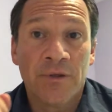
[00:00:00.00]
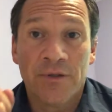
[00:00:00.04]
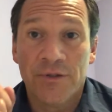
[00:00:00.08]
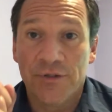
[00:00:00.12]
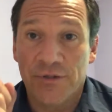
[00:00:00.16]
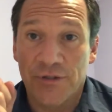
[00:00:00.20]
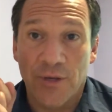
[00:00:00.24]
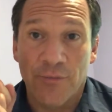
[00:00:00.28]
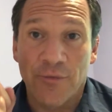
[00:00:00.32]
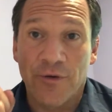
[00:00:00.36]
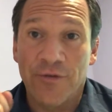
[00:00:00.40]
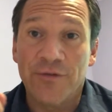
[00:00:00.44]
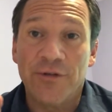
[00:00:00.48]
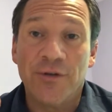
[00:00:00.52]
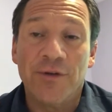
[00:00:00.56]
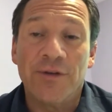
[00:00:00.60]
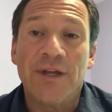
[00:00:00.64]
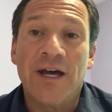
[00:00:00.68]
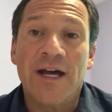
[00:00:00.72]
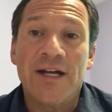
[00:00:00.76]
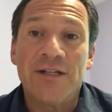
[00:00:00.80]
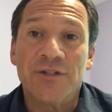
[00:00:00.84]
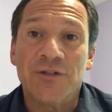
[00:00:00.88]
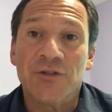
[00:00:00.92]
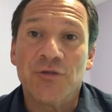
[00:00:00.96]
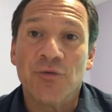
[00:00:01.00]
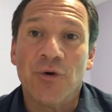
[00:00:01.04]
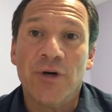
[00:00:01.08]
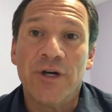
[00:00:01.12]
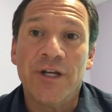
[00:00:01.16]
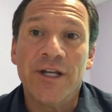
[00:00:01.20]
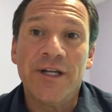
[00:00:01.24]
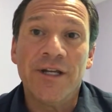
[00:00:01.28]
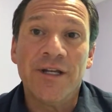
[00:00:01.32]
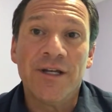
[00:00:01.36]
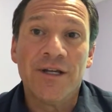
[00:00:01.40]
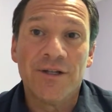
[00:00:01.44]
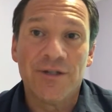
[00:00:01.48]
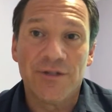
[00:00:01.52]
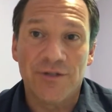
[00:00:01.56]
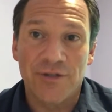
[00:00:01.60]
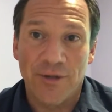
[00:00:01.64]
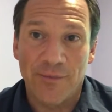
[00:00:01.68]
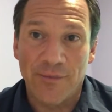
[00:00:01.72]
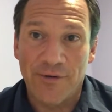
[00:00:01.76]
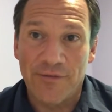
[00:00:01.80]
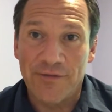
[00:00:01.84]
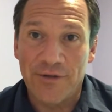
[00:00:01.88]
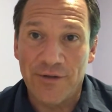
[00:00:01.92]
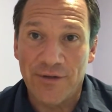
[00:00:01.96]
Summer of 2020,
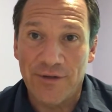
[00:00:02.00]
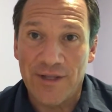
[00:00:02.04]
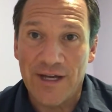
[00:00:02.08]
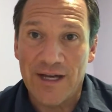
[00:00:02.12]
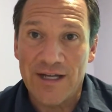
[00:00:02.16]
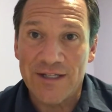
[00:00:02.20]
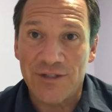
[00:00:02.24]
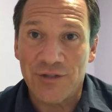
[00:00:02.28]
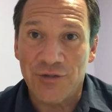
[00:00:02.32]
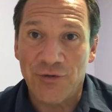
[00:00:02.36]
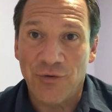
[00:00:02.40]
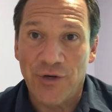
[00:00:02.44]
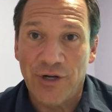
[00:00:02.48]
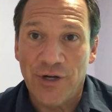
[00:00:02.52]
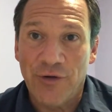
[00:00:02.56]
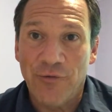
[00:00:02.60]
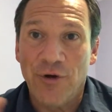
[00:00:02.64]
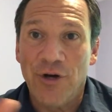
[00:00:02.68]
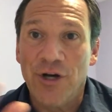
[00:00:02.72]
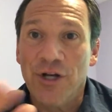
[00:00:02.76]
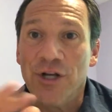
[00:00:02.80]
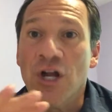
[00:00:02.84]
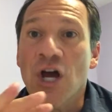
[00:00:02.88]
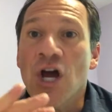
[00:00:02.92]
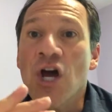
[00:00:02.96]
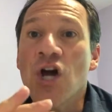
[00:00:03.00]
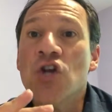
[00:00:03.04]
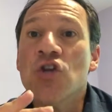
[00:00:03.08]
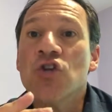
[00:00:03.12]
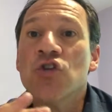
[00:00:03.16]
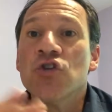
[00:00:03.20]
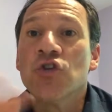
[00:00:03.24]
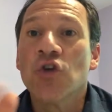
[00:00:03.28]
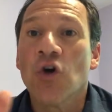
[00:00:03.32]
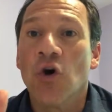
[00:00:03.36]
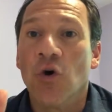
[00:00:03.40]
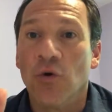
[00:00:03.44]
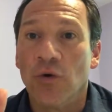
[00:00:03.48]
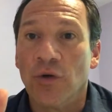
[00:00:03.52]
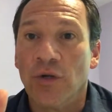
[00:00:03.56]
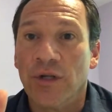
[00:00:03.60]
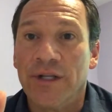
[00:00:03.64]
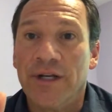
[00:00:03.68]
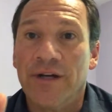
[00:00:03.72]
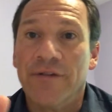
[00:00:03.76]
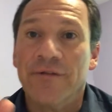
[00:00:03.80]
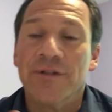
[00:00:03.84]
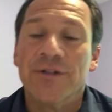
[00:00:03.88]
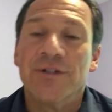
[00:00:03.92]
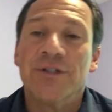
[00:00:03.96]
summer of 2021, totally
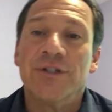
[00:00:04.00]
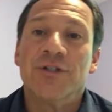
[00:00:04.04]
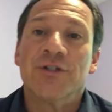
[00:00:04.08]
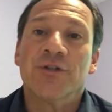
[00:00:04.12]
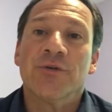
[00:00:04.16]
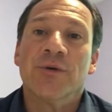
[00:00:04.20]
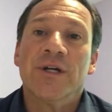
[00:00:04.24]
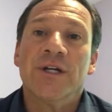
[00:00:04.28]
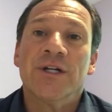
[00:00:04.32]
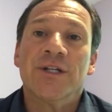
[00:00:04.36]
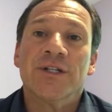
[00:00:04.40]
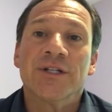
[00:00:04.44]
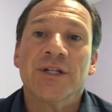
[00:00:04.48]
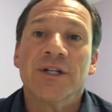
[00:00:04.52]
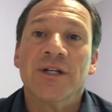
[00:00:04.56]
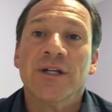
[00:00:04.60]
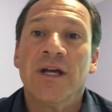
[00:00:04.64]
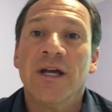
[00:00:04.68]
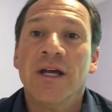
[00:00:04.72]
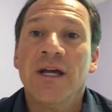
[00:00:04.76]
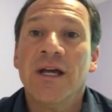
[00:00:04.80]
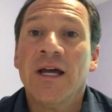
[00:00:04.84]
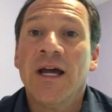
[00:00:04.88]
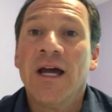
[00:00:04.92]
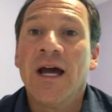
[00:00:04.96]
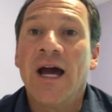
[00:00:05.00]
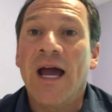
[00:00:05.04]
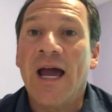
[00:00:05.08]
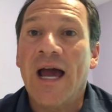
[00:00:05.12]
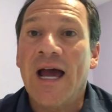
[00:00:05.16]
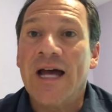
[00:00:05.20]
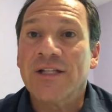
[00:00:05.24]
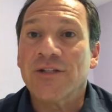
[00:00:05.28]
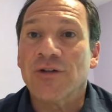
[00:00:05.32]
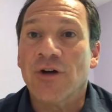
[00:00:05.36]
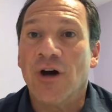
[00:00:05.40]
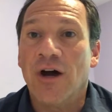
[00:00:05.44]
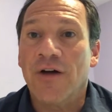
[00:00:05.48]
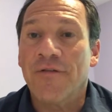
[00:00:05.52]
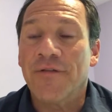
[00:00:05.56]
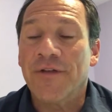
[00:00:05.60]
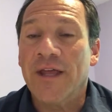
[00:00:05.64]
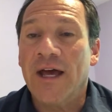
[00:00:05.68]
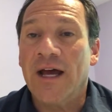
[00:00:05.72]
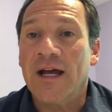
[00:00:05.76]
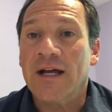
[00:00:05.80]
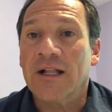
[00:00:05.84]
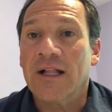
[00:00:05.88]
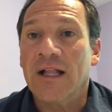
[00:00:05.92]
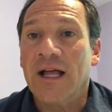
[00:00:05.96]
different situation. I had to offer
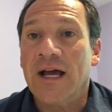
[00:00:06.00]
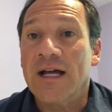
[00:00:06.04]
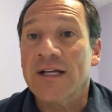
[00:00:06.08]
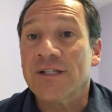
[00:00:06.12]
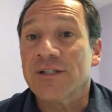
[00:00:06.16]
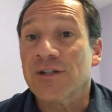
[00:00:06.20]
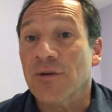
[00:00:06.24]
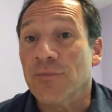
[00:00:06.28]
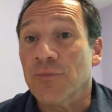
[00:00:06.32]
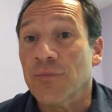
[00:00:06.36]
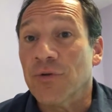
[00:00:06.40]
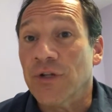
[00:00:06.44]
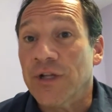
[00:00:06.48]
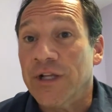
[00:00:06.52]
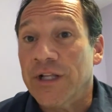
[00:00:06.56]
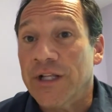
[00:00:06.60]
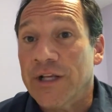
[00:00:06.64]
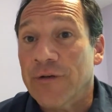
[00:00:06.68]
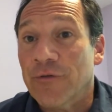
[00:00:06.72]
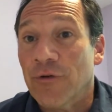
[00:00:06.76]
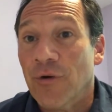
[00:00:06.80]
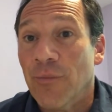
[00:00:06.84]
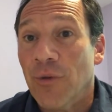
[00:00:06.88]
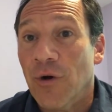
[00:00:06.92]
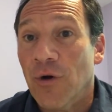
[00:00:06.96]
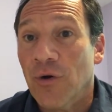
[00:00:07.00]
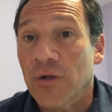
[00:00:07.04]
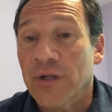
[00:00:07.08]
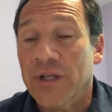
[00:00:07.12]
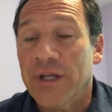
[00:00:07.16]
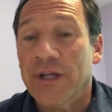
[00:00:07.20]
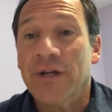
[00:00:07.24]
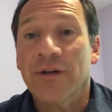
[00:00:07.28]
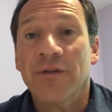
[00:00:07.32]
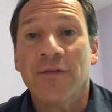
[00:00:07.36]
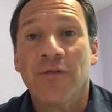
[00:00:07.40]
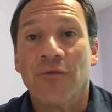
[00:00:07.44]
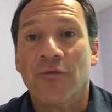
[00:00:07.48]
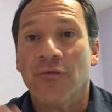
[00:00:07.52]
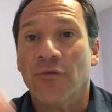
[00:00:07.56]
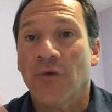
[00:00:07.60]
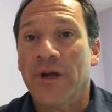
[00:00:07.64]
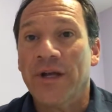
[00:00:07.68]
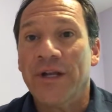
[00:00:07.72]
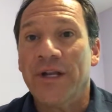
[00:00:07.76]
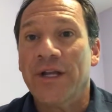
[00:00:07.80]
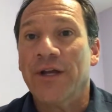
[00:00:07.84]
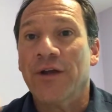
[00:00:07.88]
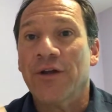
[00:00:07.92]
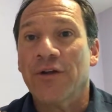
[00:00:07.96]
that class completely remotely,
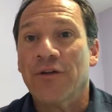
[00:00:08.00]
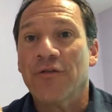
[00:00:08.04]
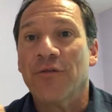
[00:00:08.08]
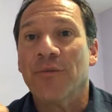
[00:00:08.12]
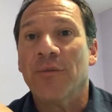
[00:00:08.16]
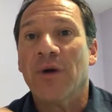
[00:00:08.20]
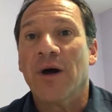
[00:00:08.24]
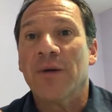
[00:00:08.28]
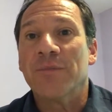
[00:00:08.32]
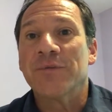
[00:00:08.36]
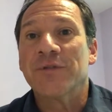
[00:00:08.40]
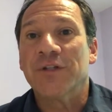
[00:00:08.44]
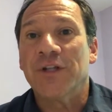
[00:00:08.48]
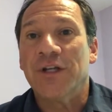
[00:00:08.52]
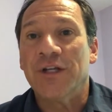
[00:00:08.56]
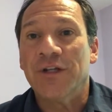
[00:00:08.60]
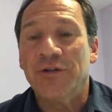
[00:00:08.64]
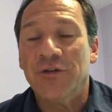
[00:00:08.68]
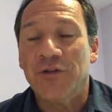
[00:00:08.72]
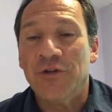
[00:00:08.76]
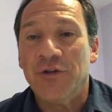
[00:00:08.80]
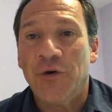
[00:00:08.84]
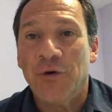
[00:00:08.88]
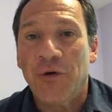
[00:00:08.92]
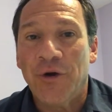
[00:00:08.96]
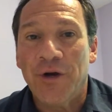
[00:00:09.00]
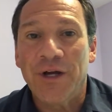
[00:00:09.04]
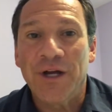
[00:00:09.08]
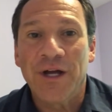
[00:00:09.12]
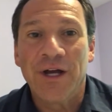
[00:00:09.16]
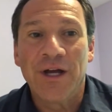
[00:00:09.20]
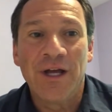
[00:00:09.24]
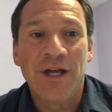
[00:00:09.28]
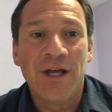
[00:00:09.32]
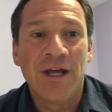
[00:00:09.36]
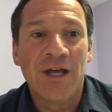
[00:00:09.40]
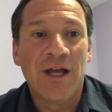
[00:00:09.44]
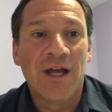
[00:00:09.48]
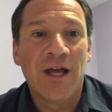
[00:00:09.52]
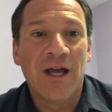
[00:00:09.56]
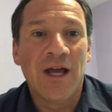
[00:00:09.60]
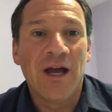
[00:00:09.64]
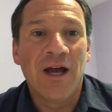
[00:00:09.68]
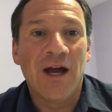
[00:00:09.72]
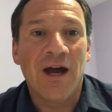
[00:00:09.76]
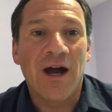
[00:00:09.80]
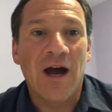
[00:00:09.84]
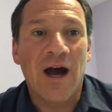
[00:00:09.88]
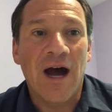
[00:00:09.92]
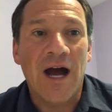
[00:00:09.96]
right here from upstate New York.
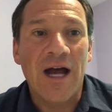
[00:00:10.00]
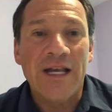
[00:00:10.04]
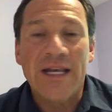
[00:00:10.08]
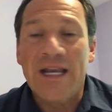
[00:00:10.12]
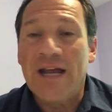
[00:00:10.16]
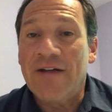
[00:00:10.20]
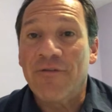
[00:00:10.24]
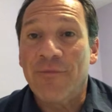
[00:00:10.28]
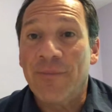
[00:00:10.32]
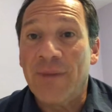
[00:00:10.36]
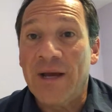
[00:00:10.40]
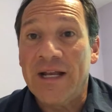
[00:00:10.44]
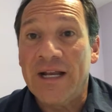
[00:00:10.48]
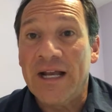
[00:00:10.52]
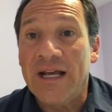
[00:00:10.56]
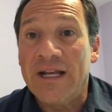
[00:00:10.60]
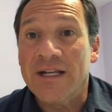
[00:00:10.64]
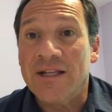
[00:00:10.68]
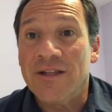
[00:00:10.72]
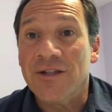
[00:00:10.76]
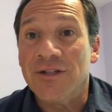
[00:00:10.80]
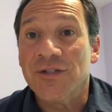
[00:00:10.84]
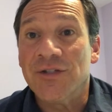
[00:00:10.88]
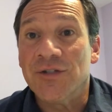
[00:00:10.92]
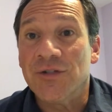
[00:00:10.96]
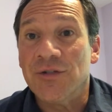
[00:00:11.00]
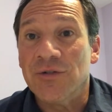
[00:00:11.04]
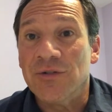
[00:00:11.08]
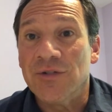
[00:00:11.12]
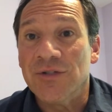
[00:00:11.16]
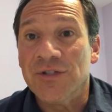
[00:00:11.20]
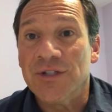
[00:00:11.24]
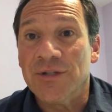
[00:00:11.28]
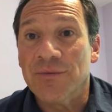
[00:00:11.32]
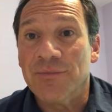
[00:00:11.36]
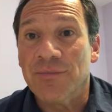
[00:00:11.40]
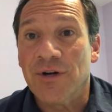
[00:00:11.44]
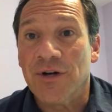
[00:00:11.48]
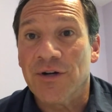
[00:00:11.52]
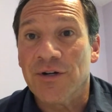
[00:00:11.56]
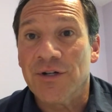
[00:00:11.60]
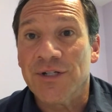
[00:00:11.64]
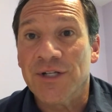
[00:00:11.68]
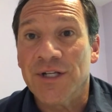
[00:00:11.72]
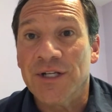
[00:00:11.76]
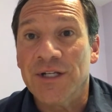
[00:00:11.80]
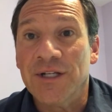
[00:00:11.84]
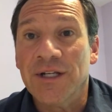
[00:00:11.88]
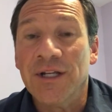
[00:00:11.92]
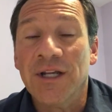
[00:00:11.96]
I never met any of the students in
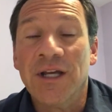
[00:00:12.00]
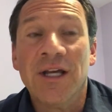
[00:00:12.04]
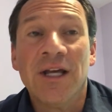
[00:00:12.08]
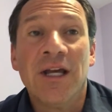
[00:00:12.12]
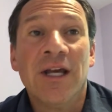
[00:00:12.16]
person.